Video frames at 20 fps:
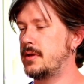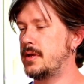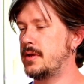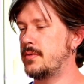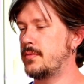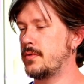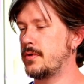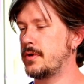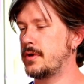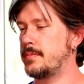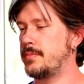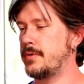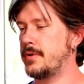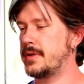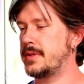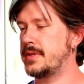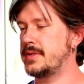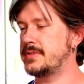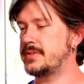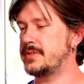And we're going to
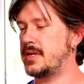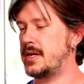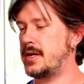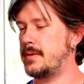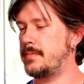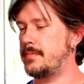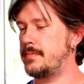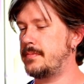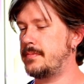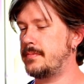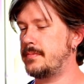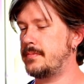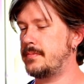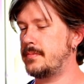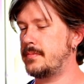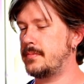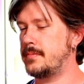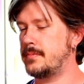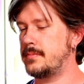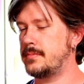bring this up.
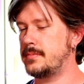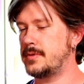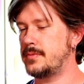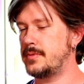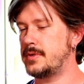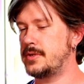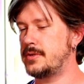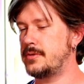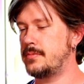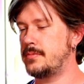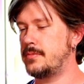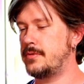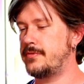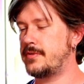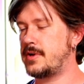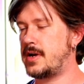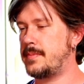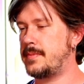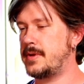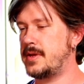Did we do move
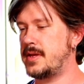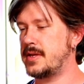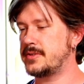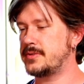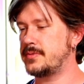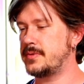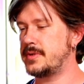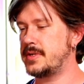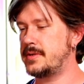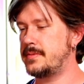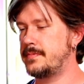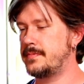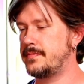copy? Yes, we did.